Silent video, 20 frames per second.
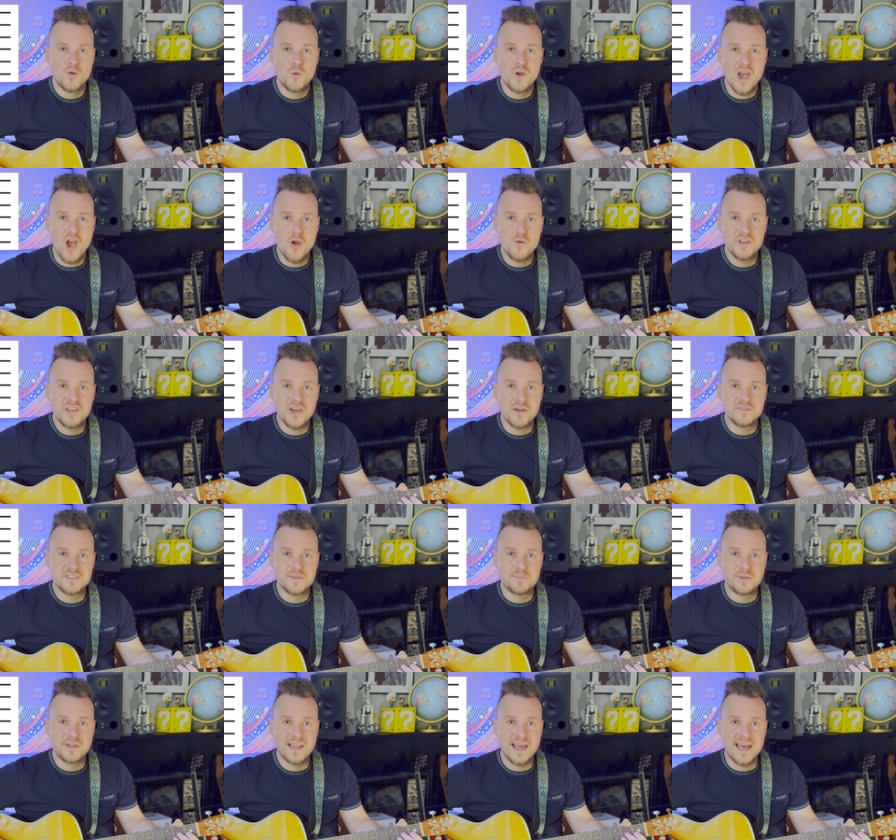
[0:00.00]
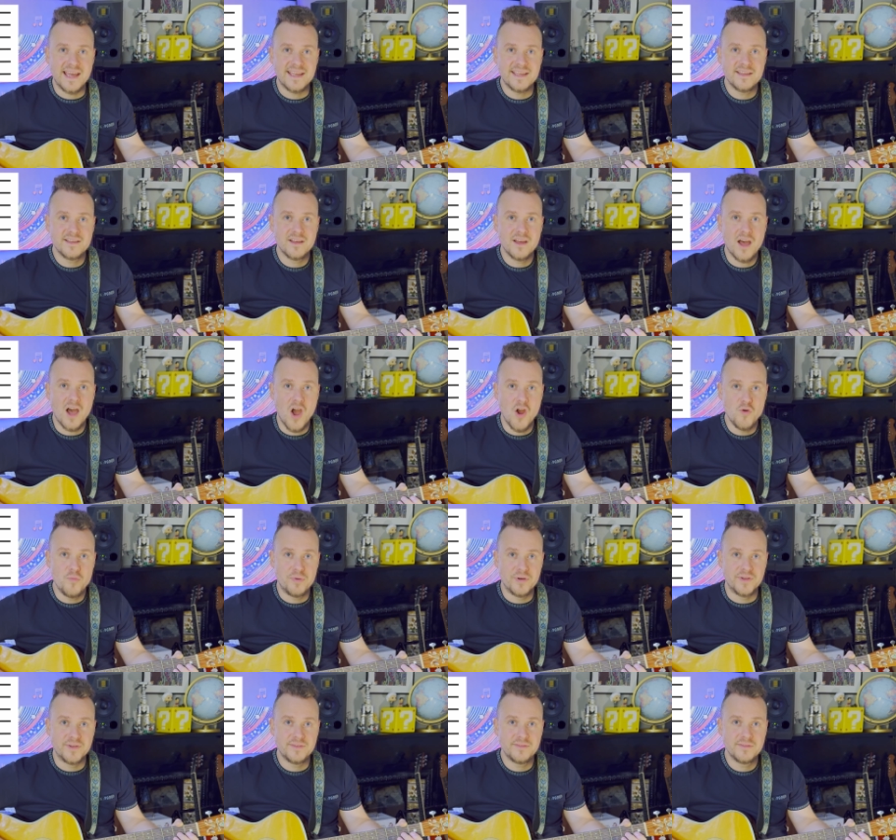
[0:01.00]
We're only going to play
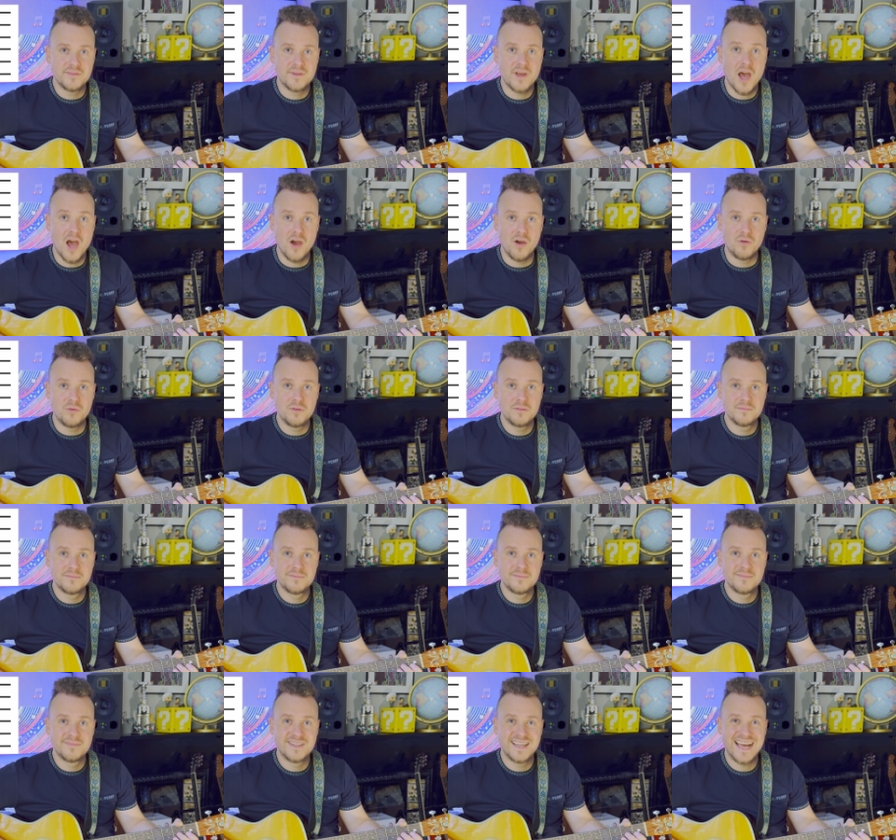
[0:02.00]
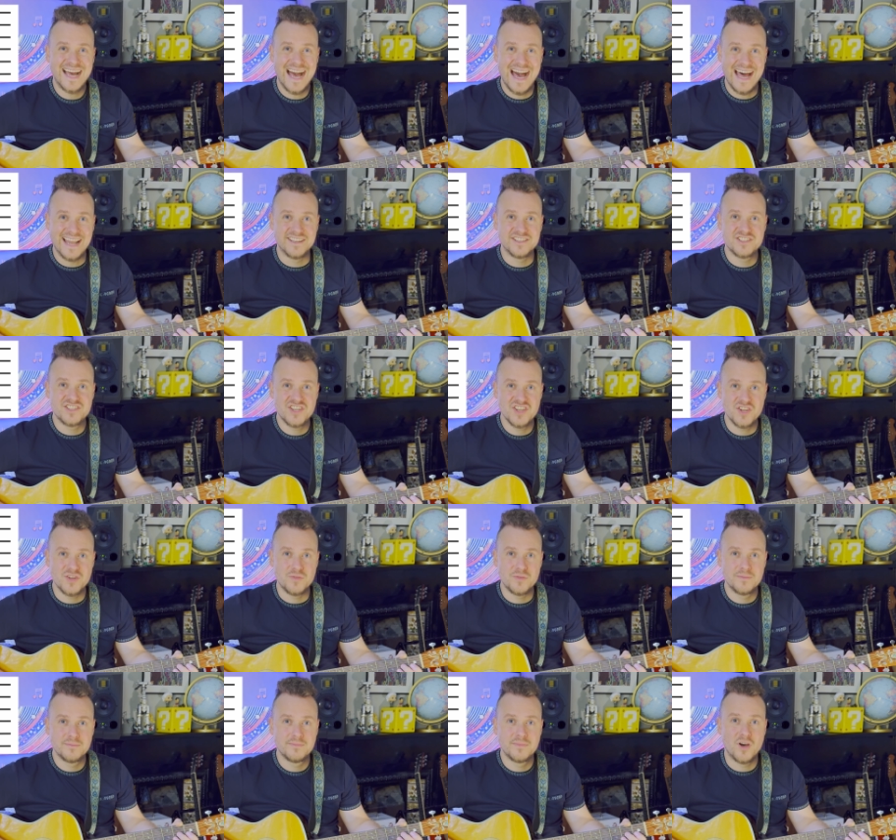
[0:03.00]
open, O, and 2
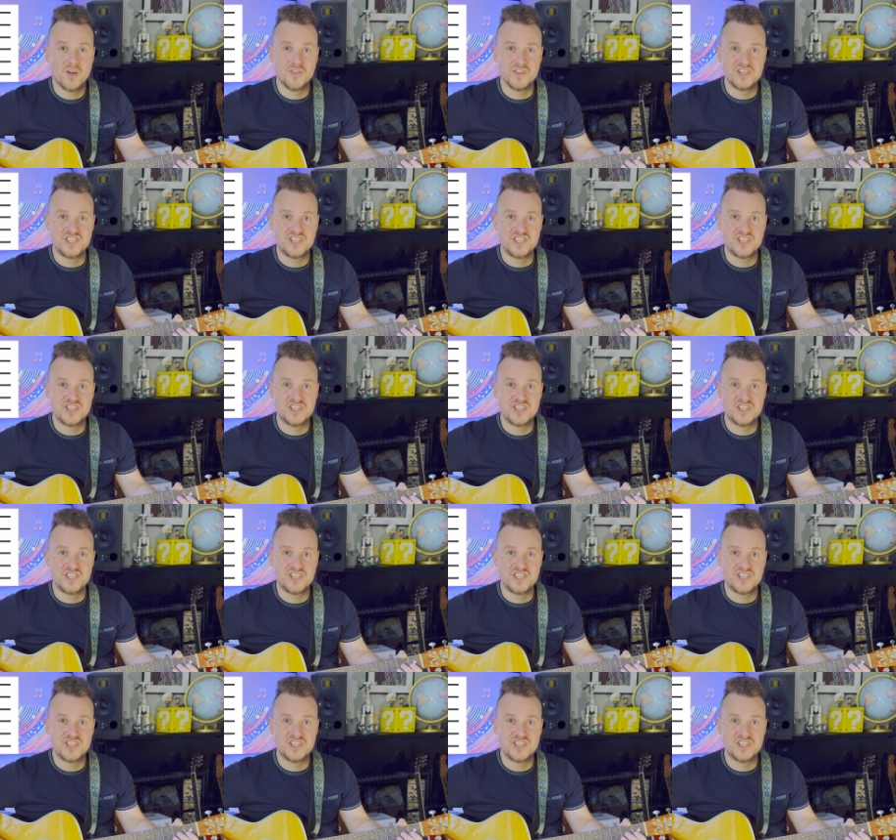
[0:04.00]
on the